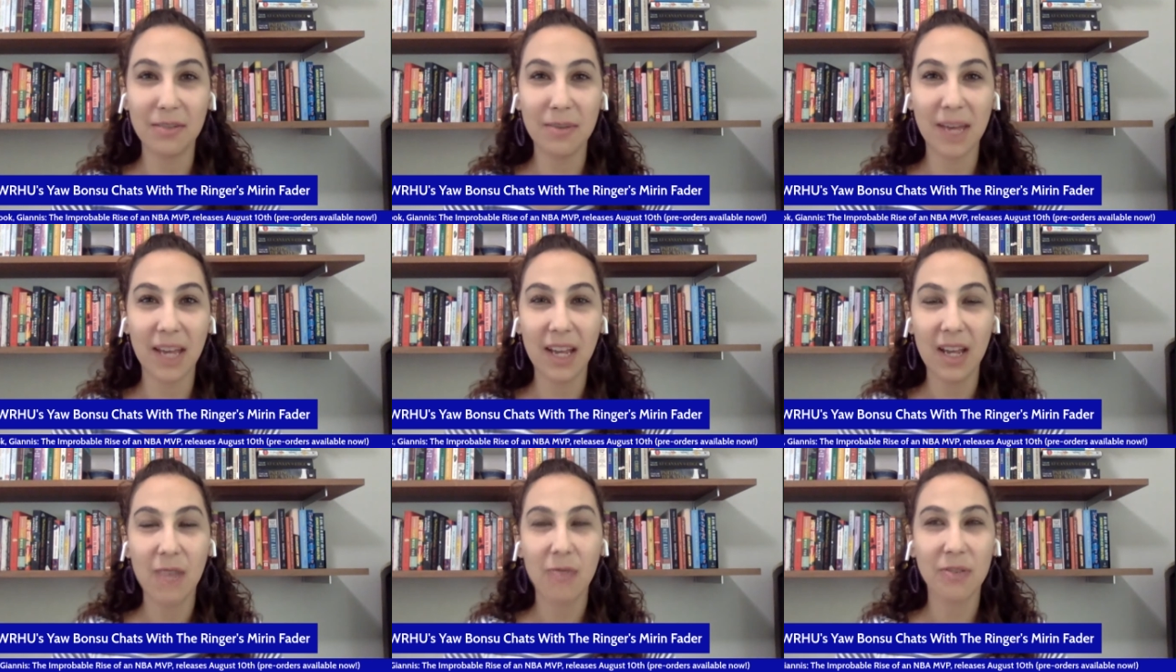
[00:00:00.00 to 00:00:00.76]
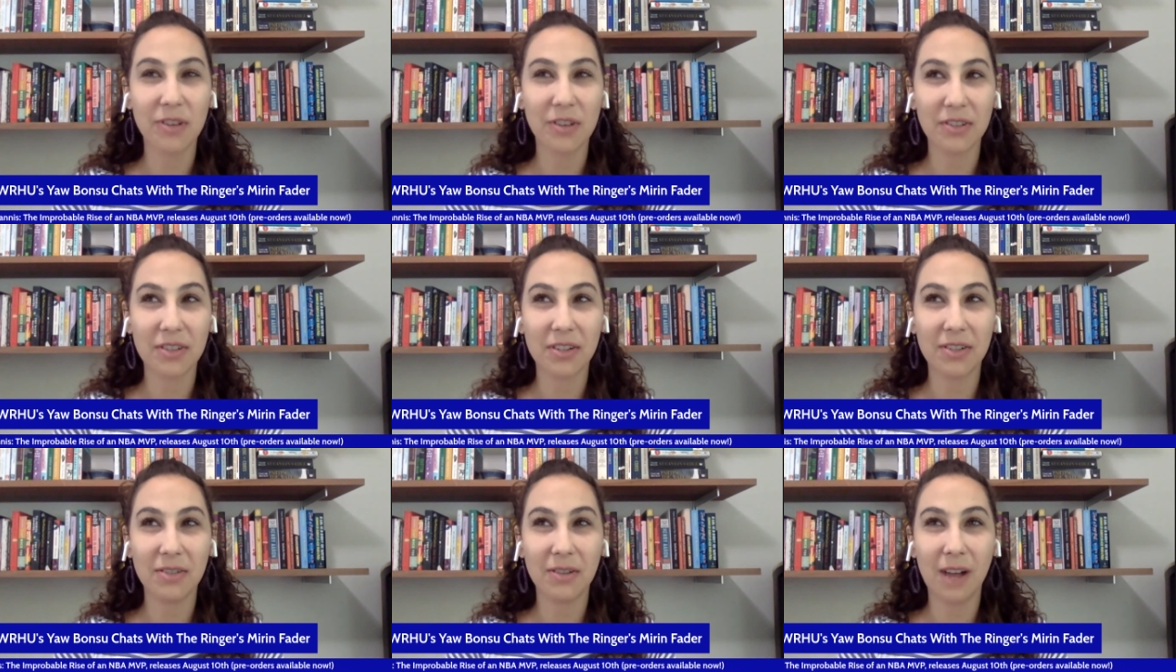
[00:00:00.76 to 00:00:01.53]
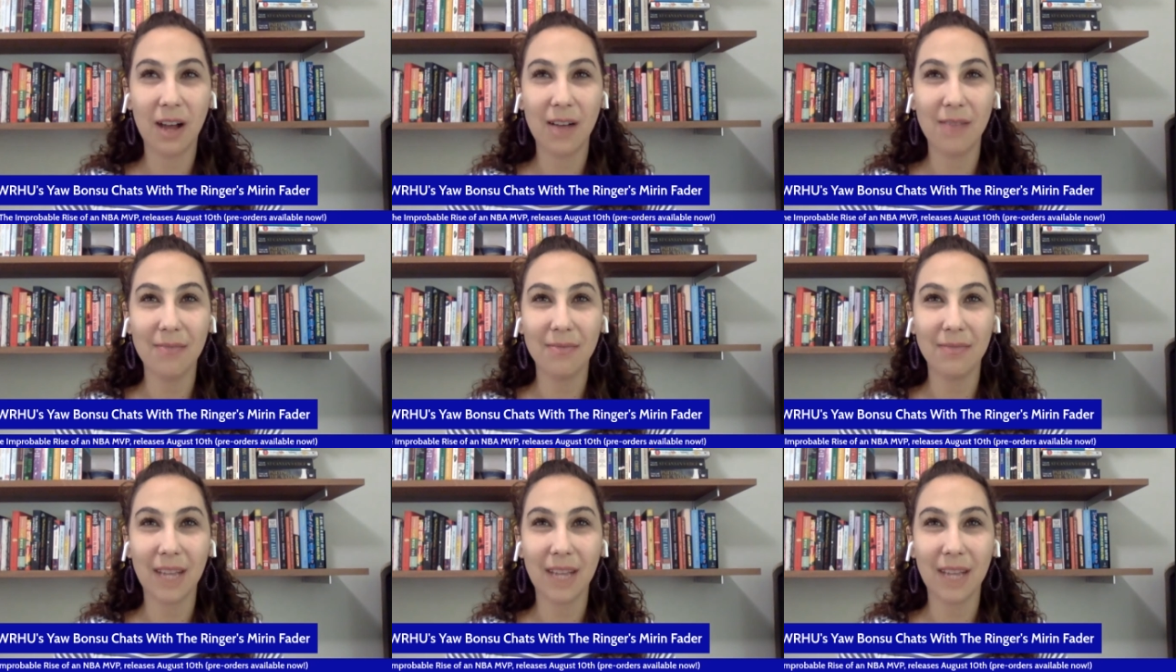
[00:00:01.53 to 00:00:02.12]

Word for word: But was also um,